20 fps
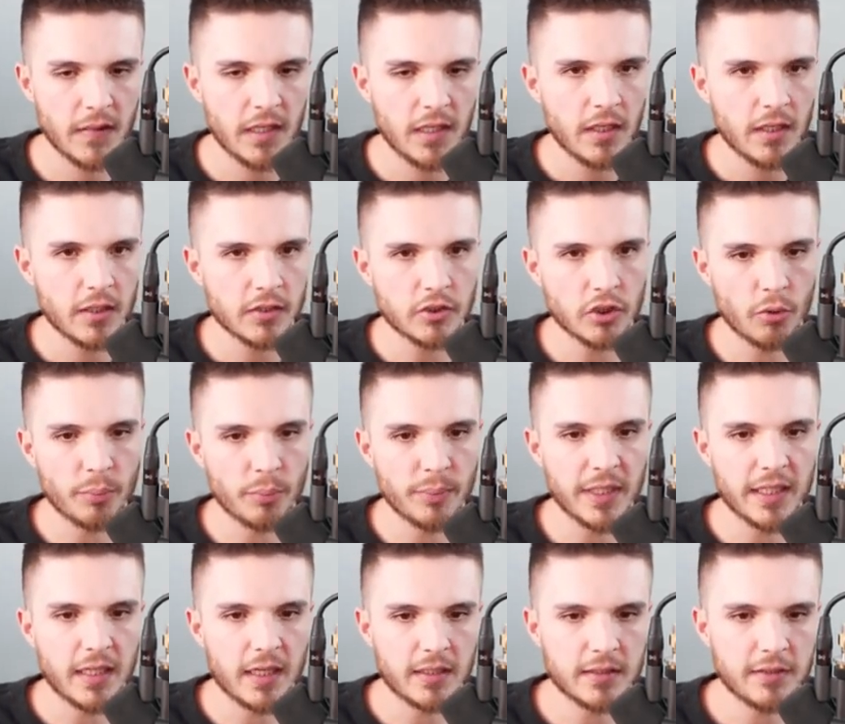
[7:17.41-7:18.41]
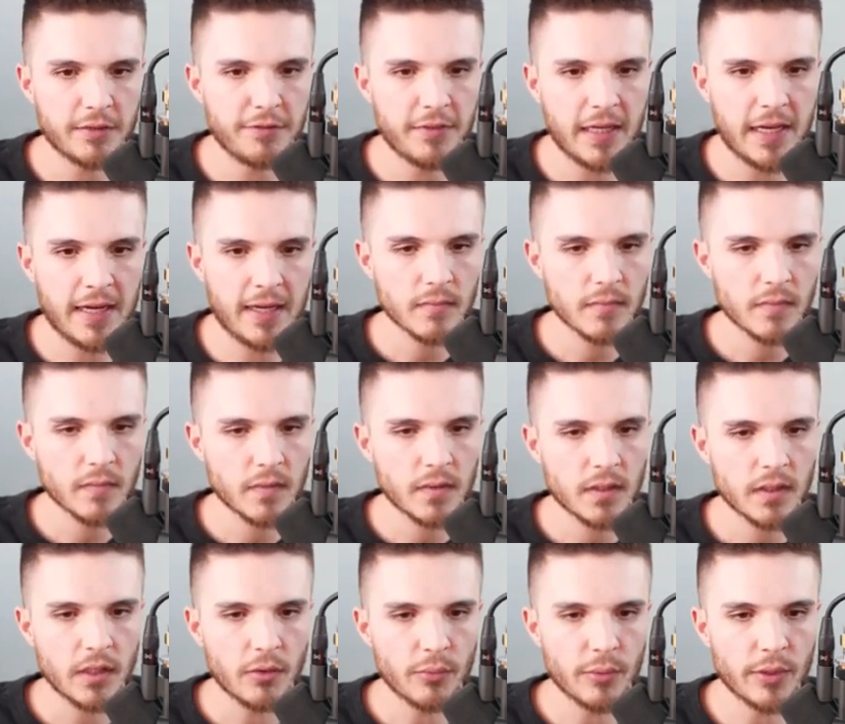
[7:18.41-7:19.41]
So because of that,
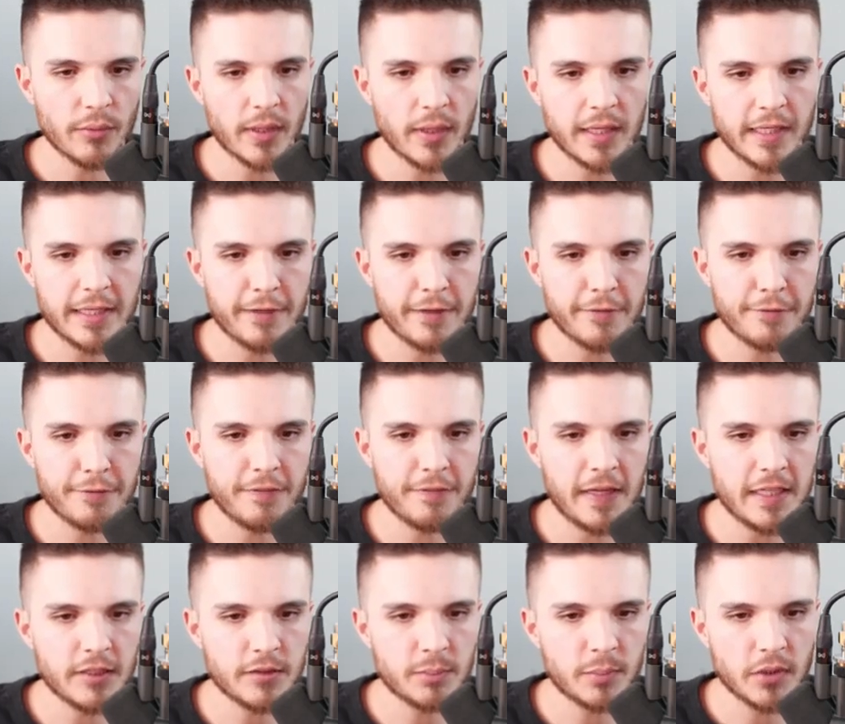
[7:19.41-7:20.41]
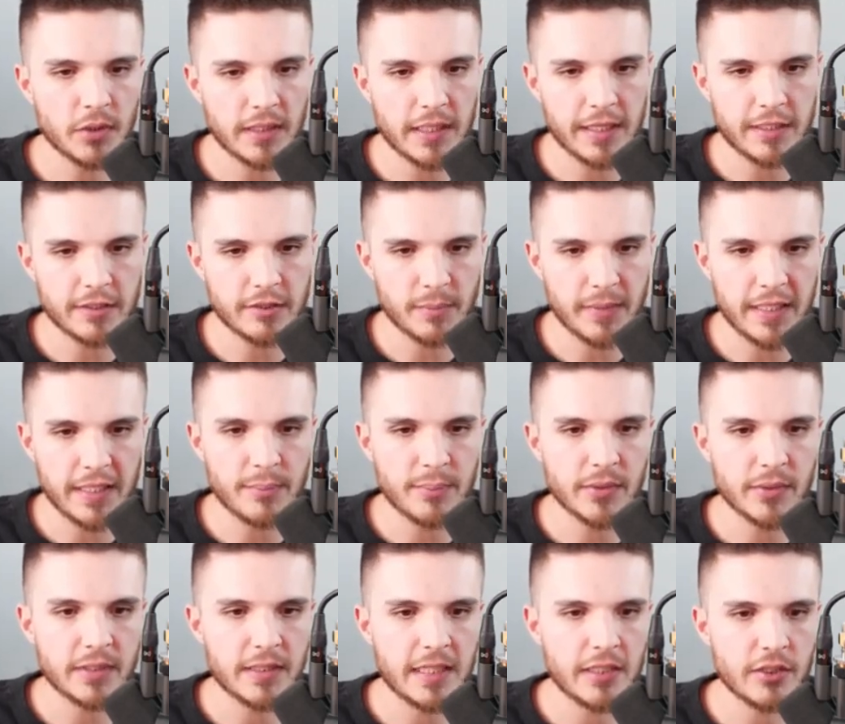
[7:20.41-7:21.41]
we want to give Facebook as many
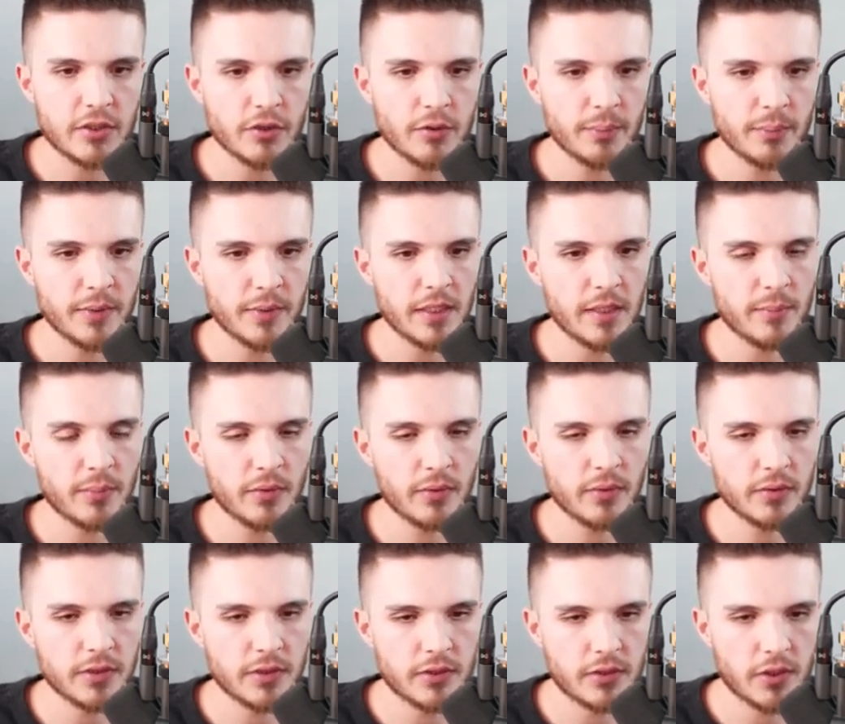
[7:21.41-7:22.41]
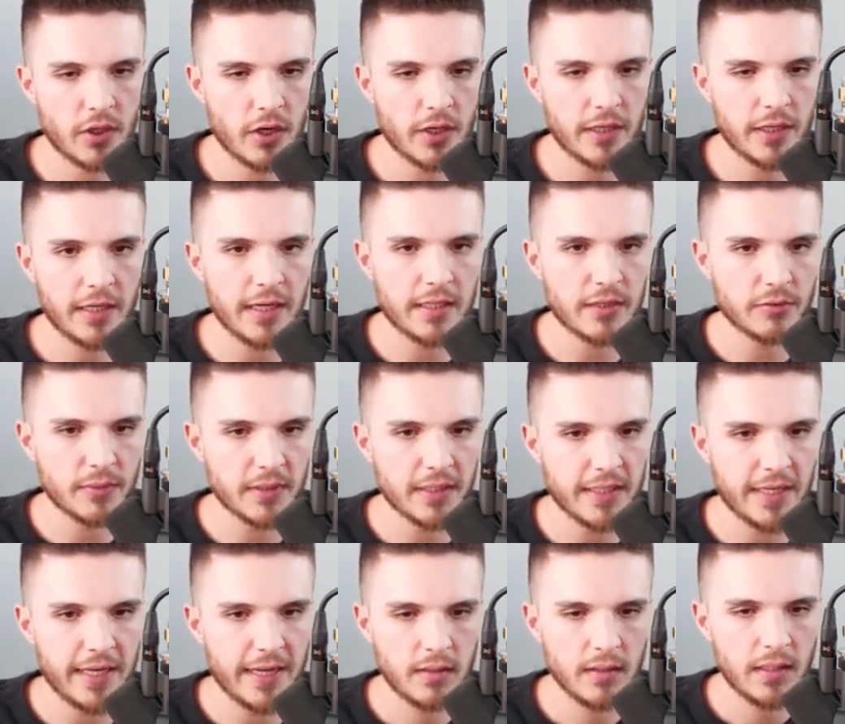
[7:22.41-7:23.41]
potential people to target as we
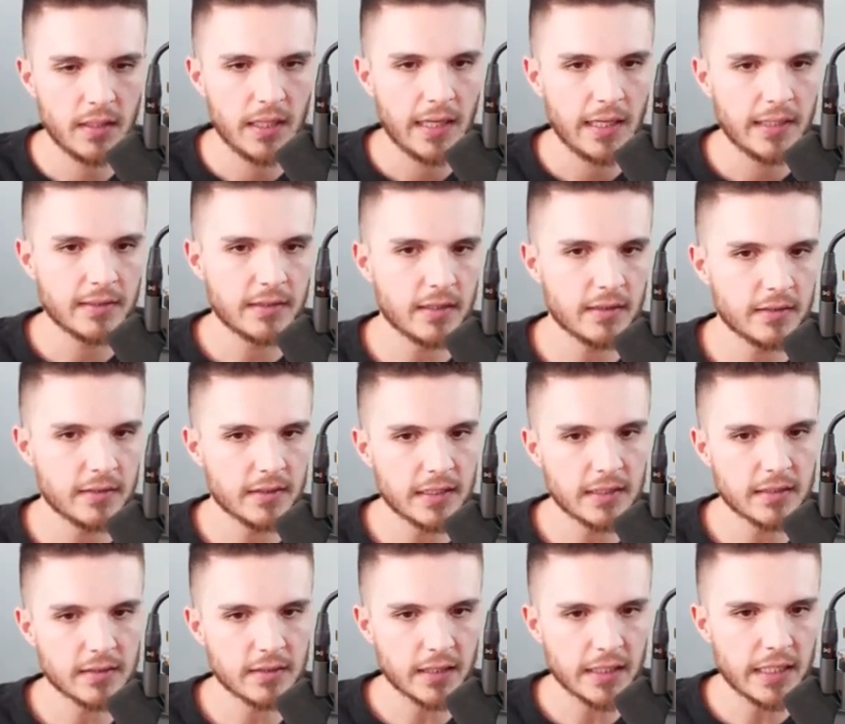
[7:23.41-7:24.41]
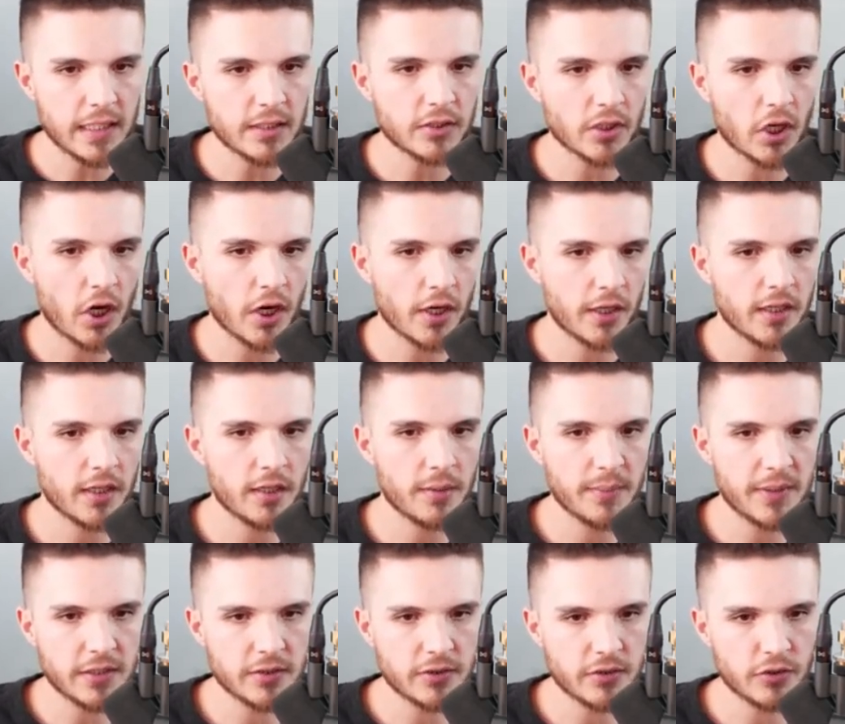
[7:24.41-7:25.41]
can since these leads aren't going to be
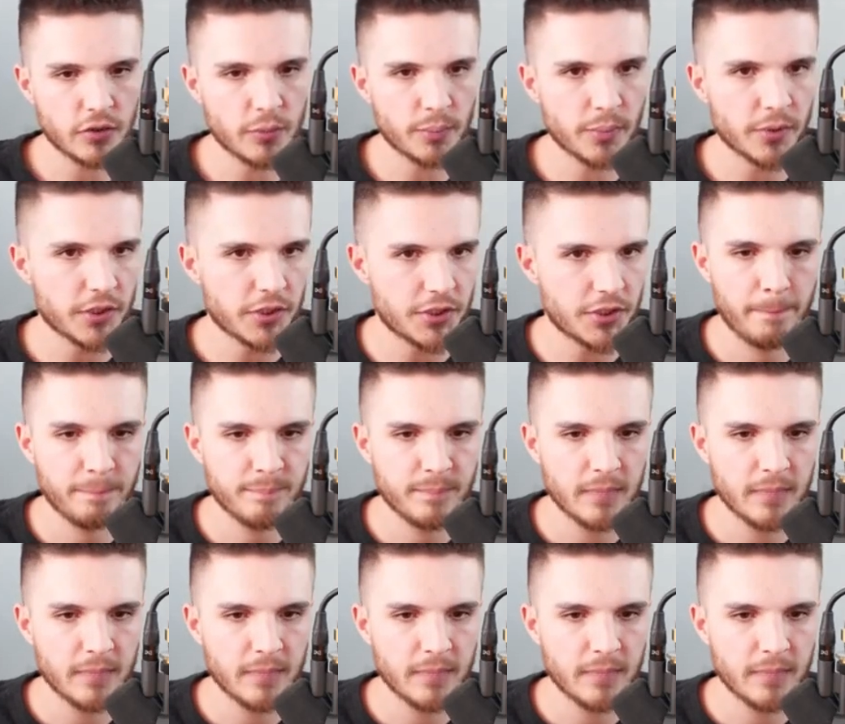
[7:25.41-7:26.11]
super cheap.